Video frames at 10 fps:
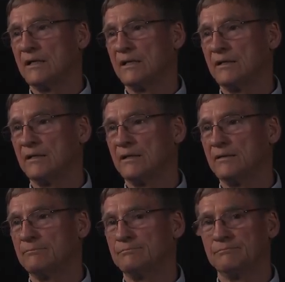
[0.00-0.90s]
And, uh,
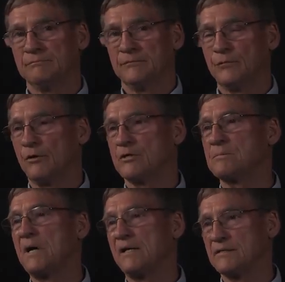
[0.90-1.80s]
no
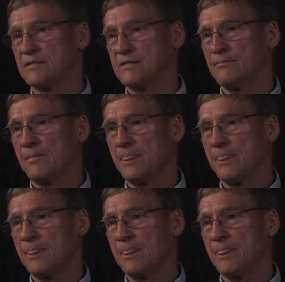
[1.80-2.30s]
response,